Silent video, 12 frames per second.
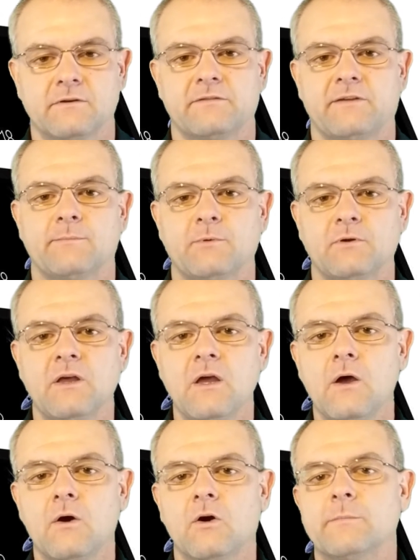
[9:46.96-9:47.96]
for example,
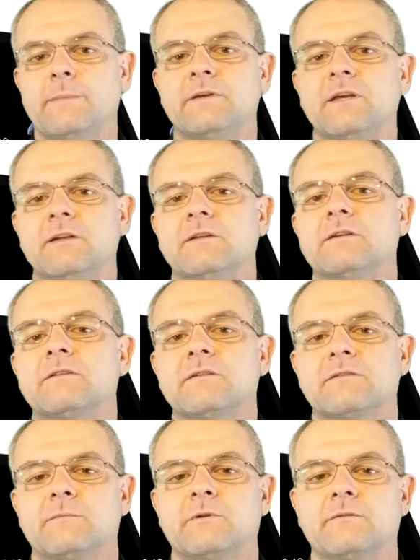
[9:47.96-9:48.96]
or maybe getting
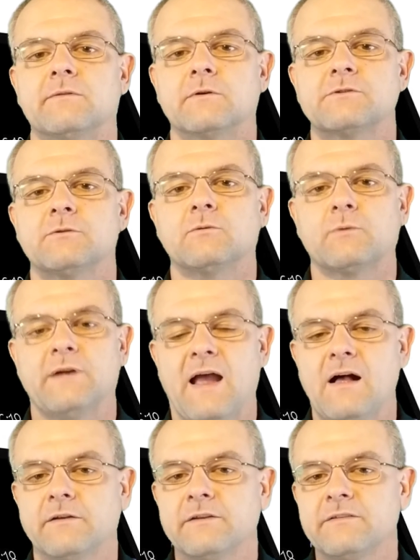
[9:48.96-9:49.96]
into some of the virtual
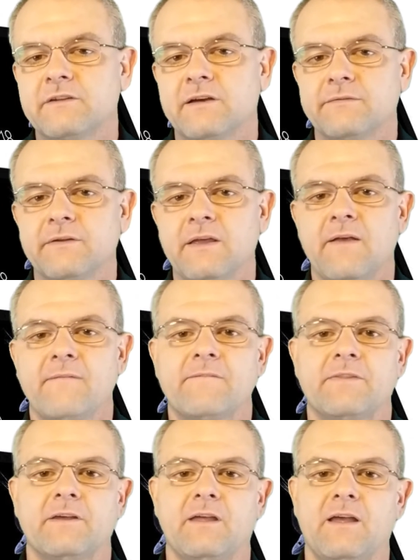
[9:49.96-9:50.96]
reality stuff
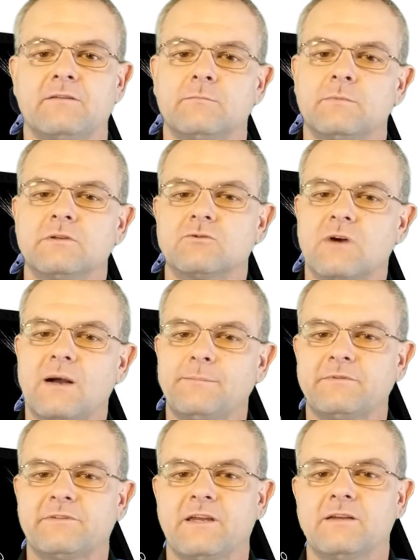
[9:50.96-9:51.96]
that hasn't been
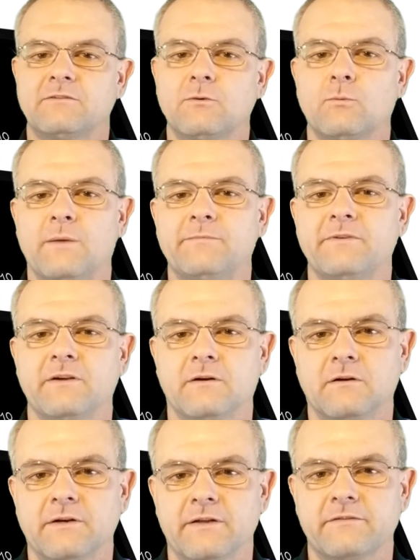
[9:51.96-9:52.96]
dropped, say, into
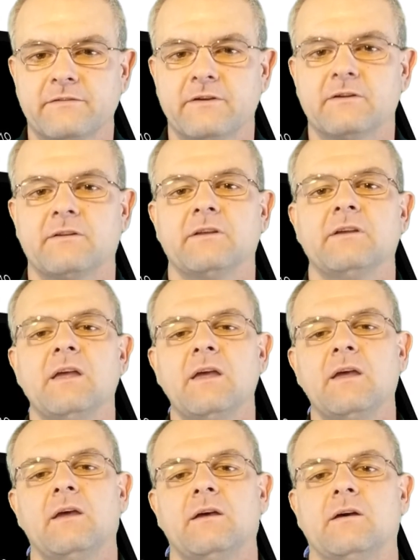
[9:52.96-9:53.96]
WebVR necessarily.
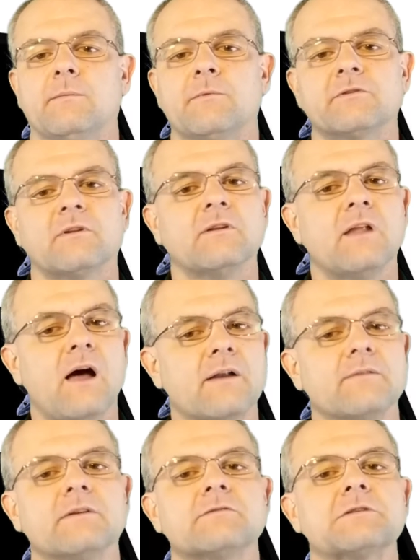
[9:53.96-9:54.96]
There's a
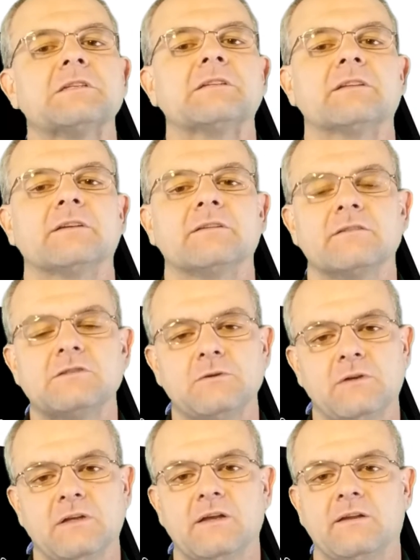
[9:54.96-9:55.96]
lot of interesting things
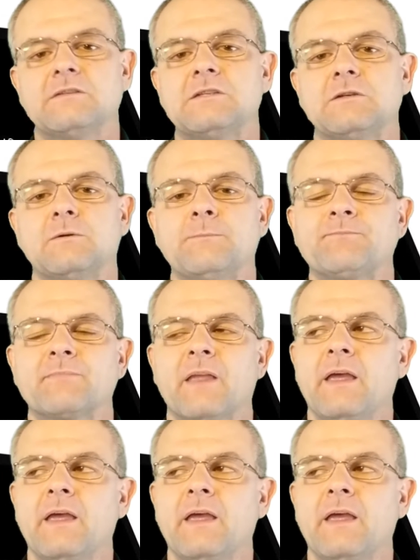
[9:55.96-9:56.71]
that you can get into.